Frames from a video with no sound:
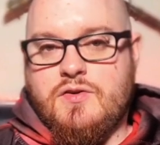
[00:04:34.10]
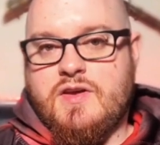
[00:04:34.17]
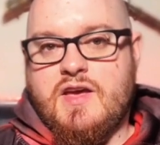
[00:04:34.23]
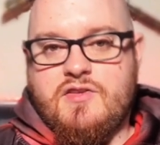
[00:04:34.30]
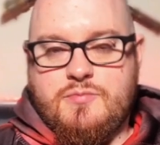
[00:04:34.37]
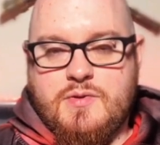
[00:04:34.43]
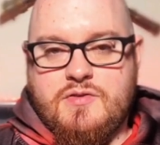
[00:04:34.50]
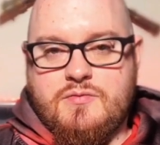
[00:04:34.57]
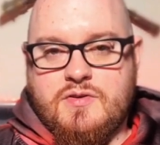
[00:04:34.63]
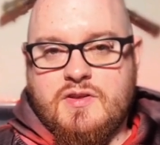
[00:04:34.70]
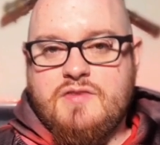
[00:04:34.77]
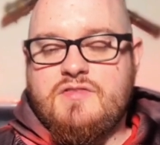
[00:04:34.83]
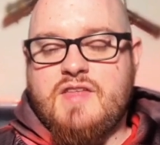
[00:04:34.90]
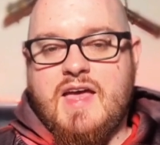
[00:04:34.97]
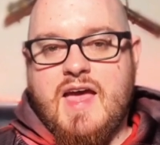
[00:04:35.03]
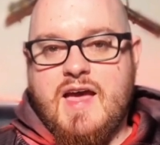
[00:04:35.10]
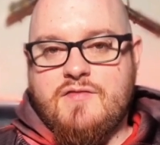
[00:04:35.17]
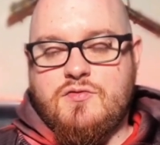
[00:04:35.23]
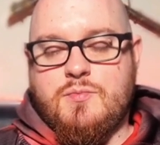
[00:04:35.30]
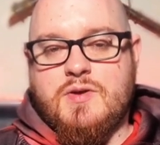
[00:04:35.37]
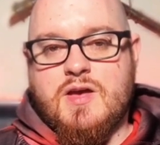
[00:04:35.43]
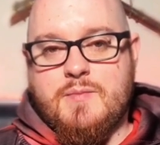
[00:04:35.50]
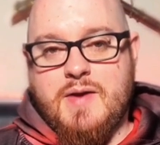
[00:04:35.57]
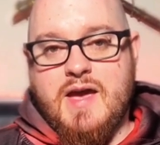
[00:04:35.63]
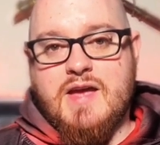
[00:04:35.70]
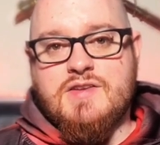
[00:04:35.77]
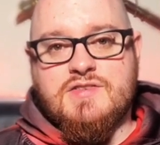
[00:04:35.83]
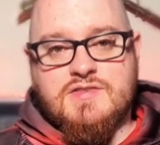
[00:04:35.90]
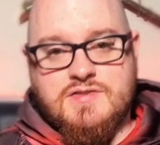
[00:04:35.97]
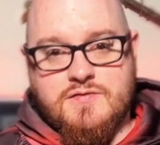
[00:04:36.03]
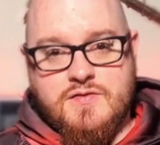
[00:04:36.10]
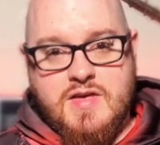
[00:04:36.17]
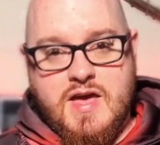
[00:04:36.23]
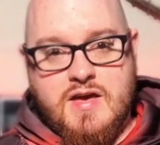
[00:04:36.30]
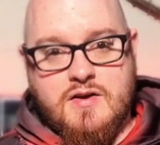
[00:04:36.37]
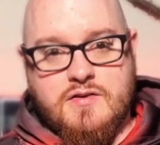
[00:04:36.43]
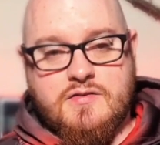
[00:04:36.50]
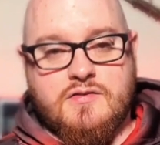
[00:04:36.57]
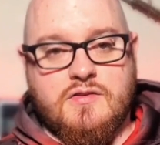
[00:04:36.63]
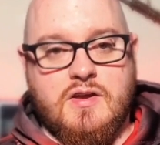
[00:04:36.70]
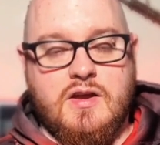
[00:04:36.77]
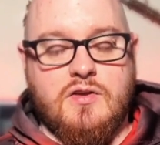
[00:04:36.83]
in your Chaos Space Marine list, they have to become Agents of Chaos.